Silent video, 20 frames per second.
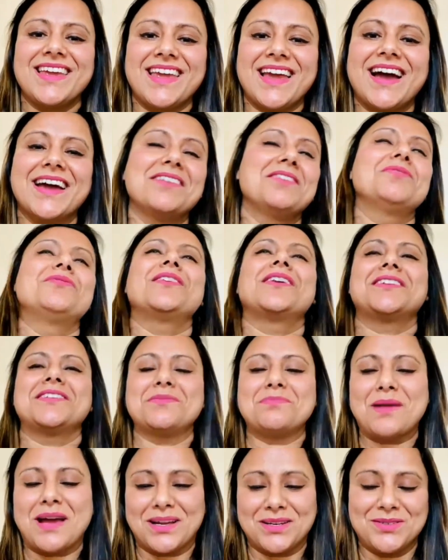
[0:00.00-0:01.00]
I
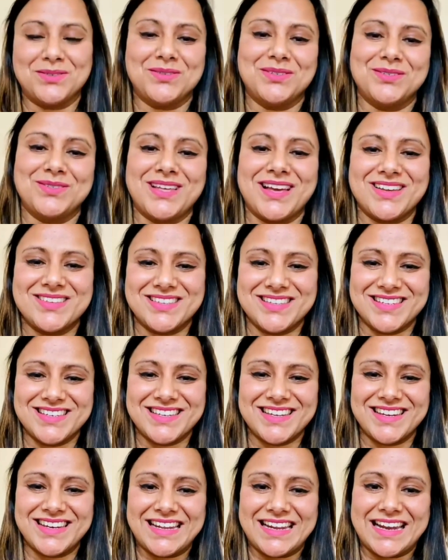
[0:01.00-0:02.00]
reflected back to
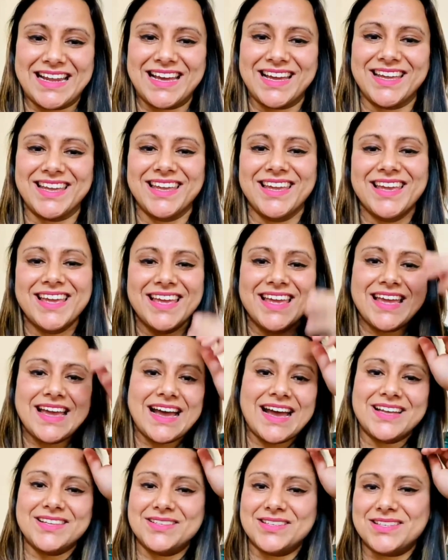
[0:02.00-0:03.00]
2010, and
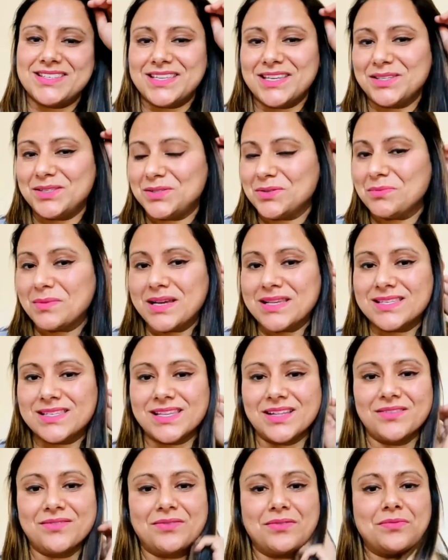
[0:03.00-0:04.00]
I just said to
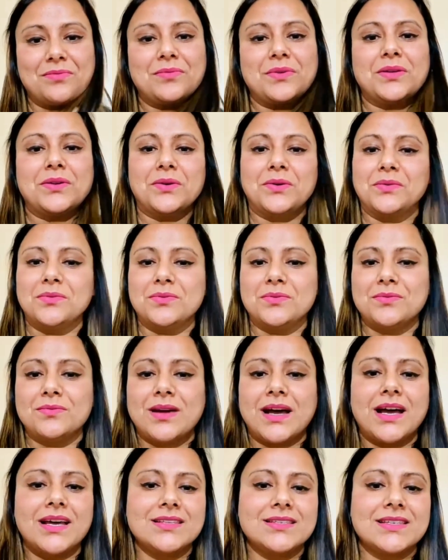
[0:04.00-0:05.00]
myself,
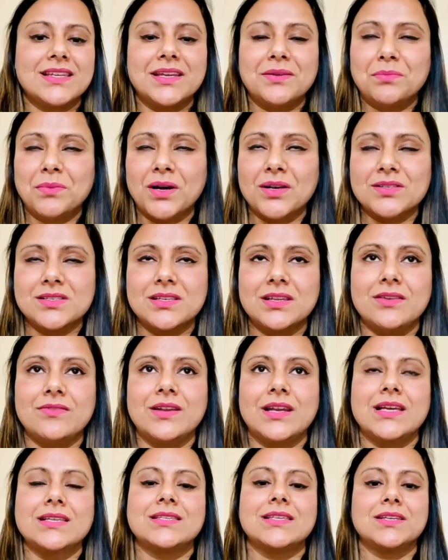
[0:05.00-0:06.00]
I stayed positive,
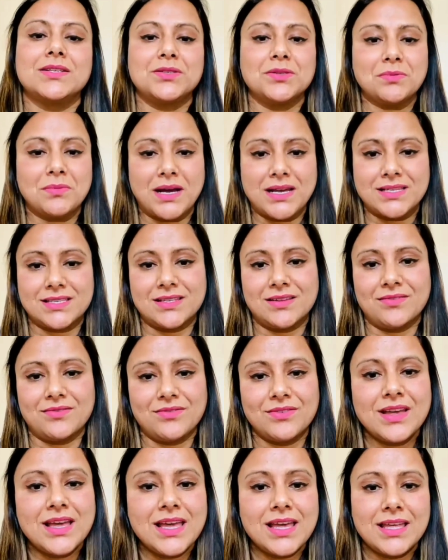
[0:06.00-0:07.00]
and I said to myself
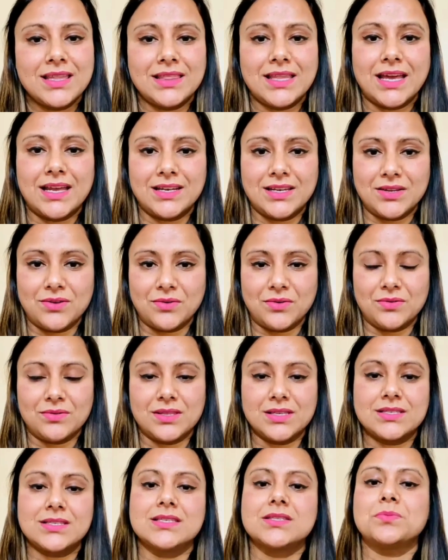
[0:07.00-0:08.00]
that,
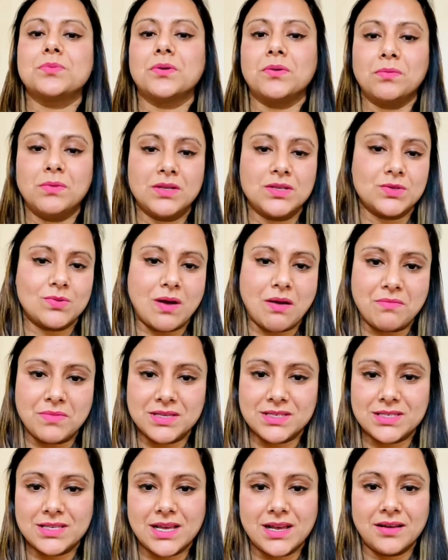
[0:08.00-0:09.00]
this is probably
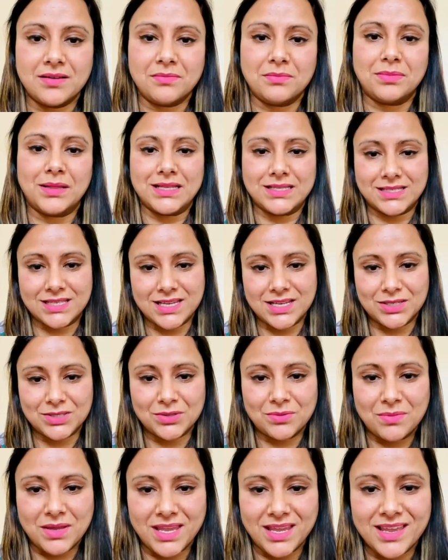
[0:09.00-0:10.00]
Swami's blessing
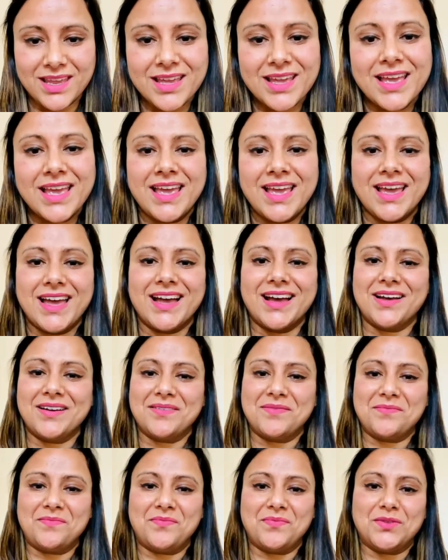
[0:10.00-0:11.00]
to me,
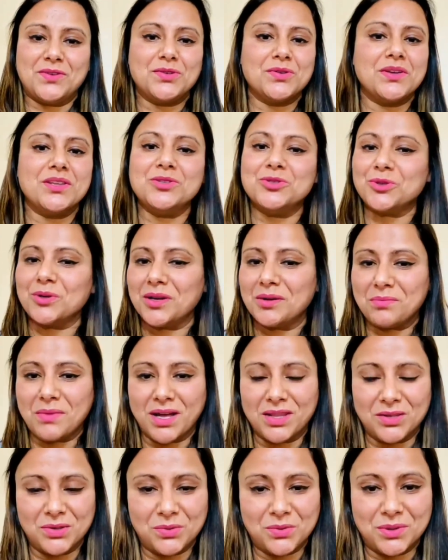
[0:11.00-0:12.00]
to enjoy
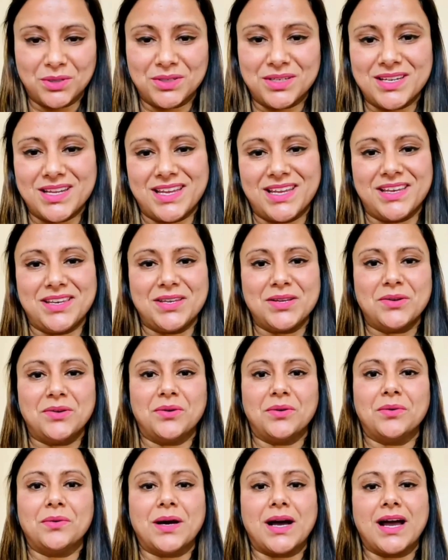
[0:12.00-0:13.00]
motherhood. And,
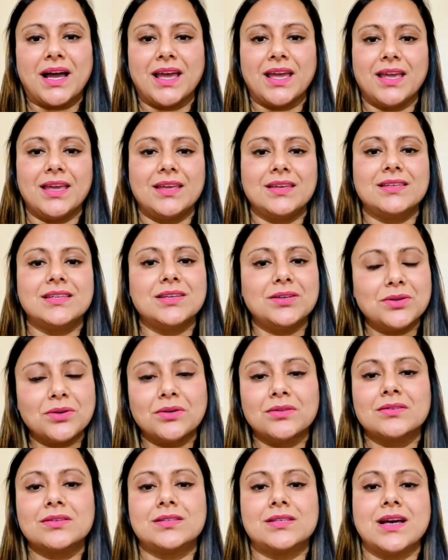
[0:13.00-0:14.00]
I did
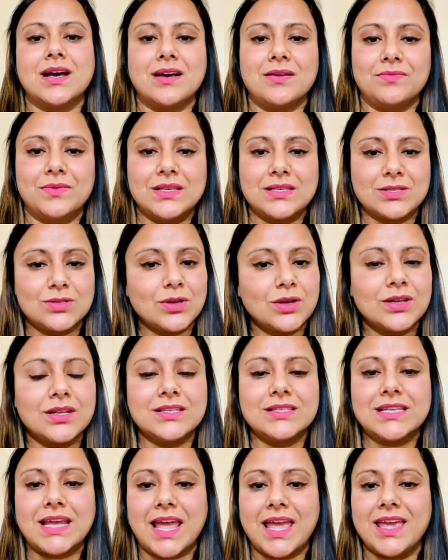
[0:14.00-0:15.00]
not, there's not a
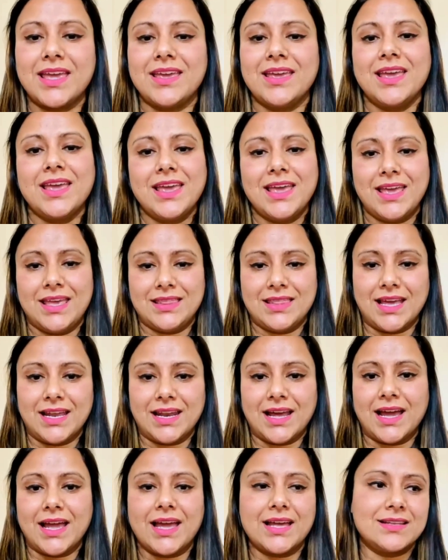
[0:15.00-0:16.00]
day that
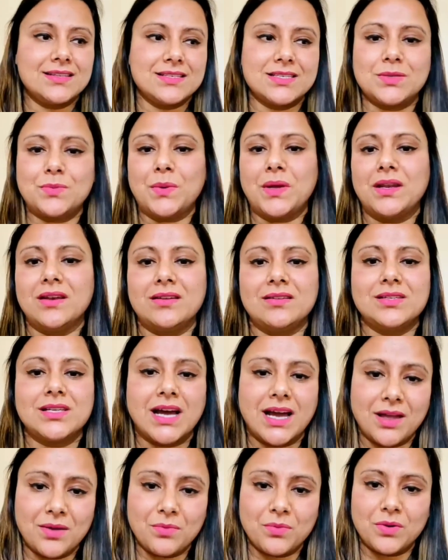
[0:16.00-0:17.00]
I hadn't spent
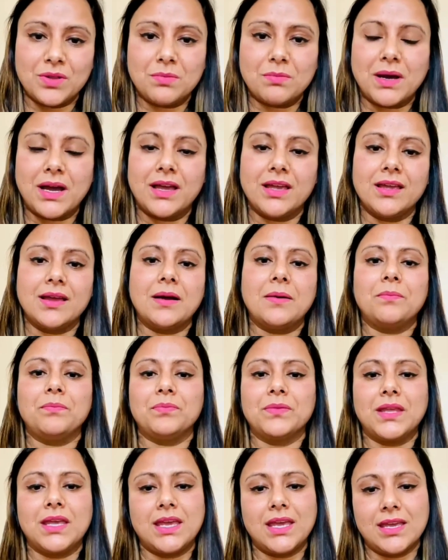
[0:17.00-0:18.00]
time with
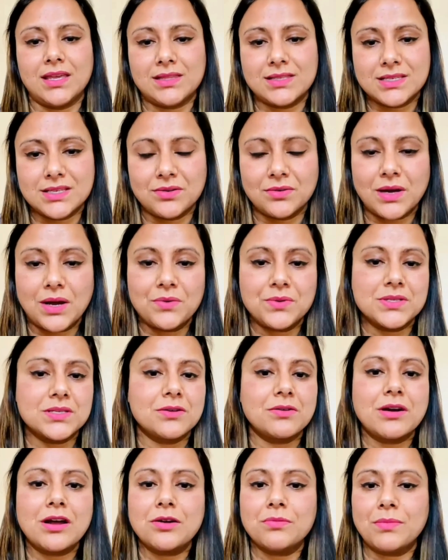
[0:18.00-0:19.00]
my kids. I was
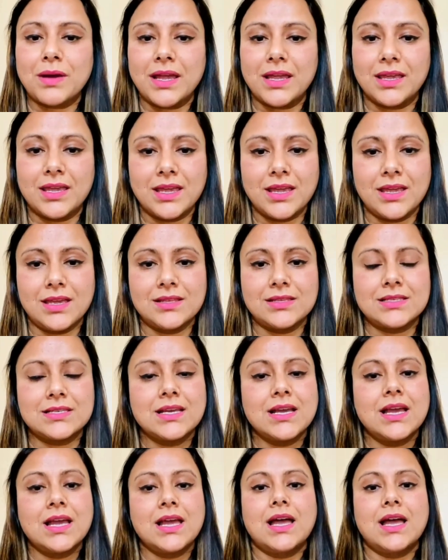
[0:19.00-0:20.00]
around my kids.
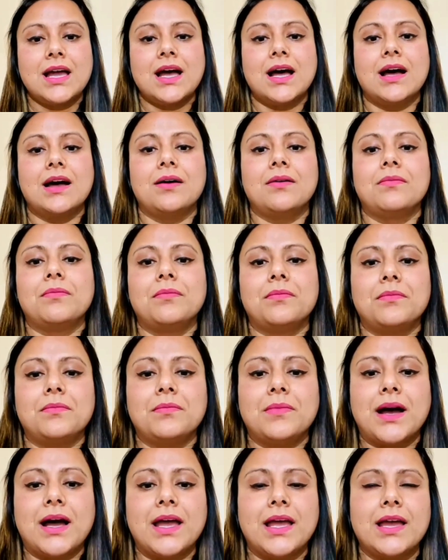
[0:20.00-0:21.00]

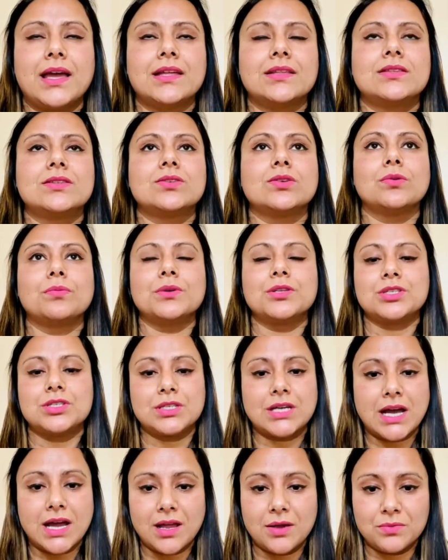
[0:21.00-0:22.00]
I had so much
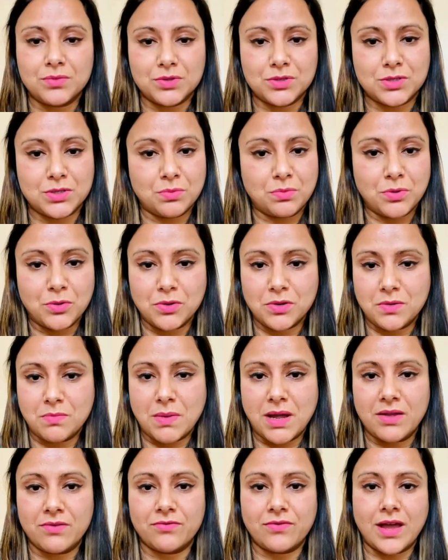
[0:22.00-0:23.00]
time to support
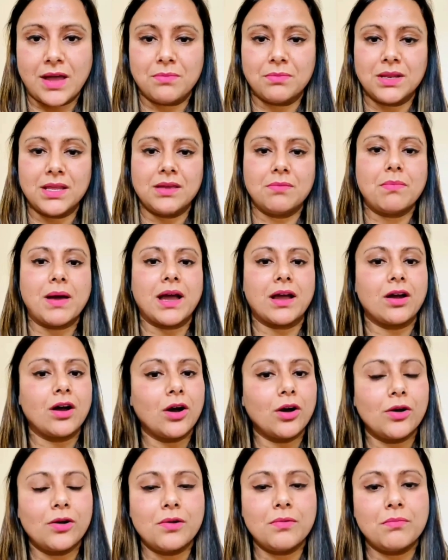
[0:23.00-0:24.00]
my family back
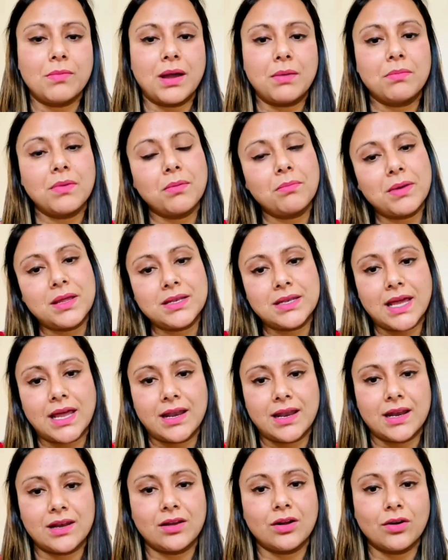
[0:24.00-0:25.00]
home. My mom and
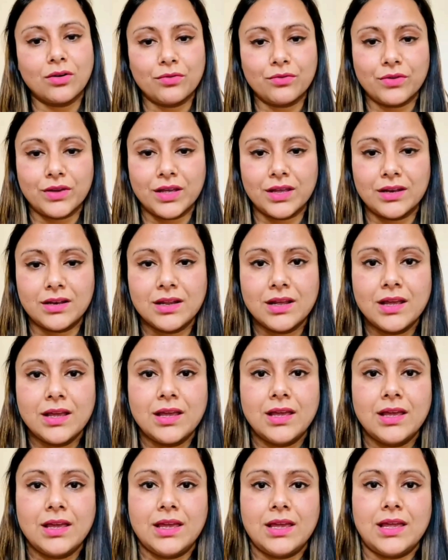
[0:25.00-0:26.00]
dad had COVID,
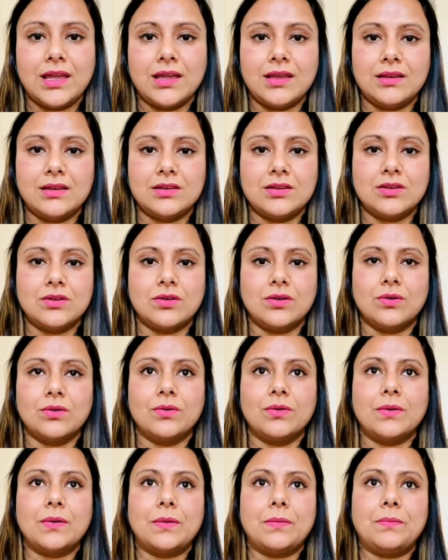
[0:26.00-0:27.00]

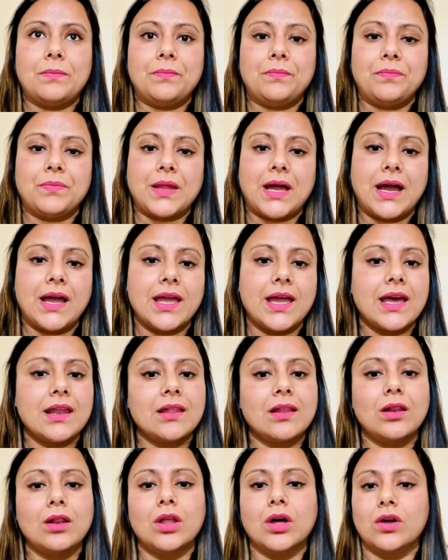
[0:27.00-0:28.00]
and I had
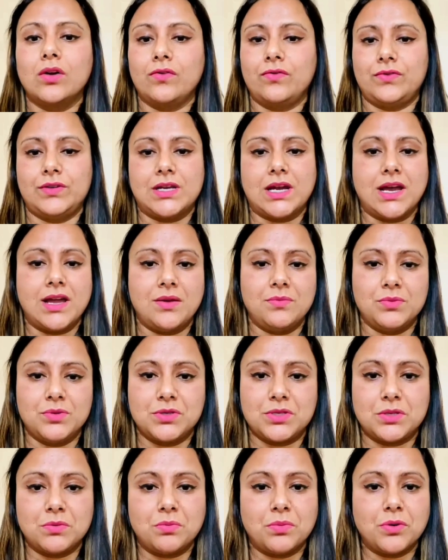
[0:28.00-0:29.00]
a lot of time to
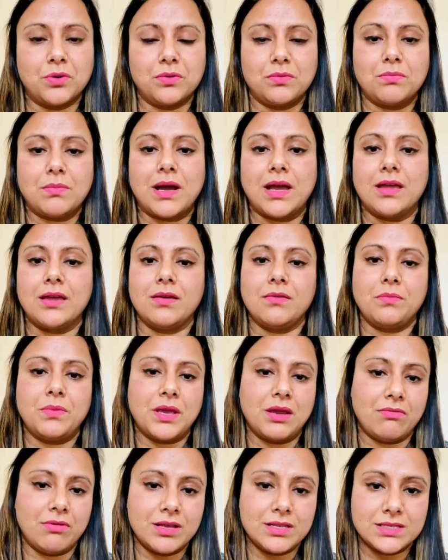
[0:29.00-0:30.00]
support my
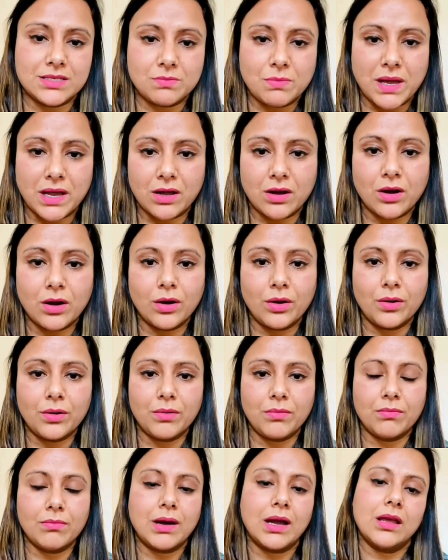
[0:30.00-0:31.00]
parents back
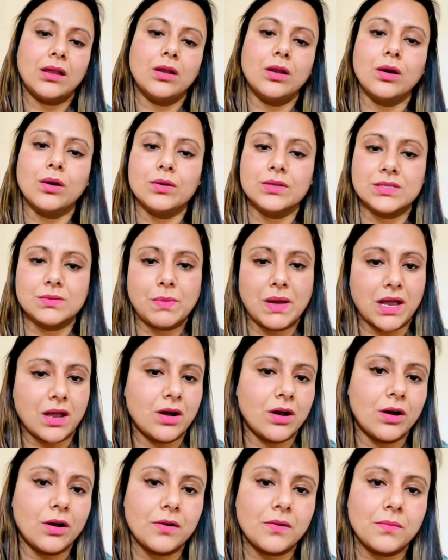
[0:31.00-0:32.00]
home, my in-laws back
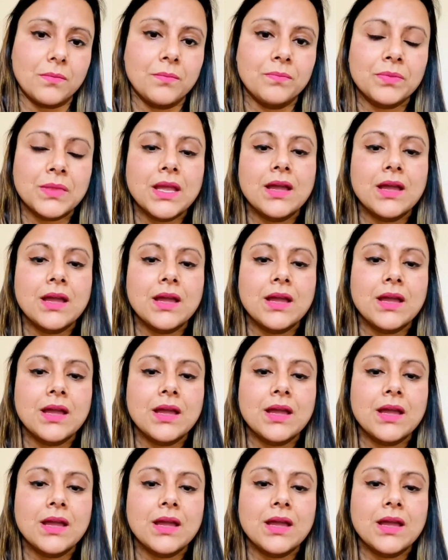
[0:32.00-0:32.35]
home.